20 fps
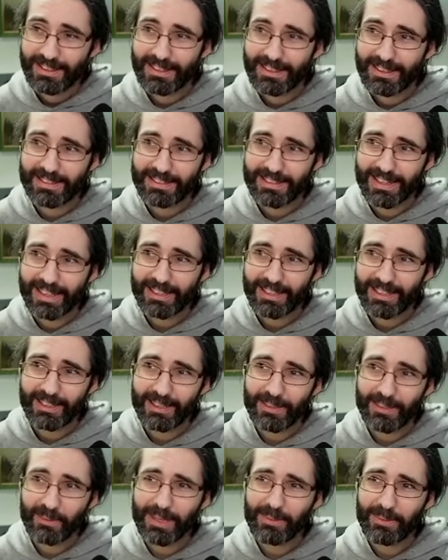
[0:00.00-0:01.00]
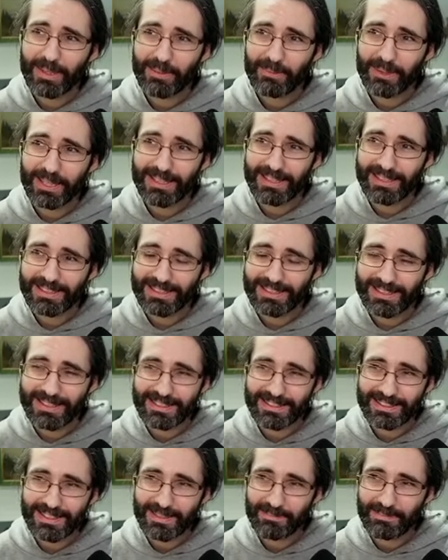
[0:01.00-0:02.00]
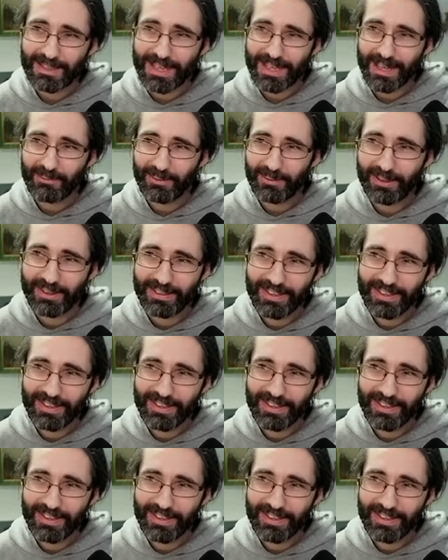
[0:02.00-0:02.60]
and it's like uh, wait wait wait let's let's skip that one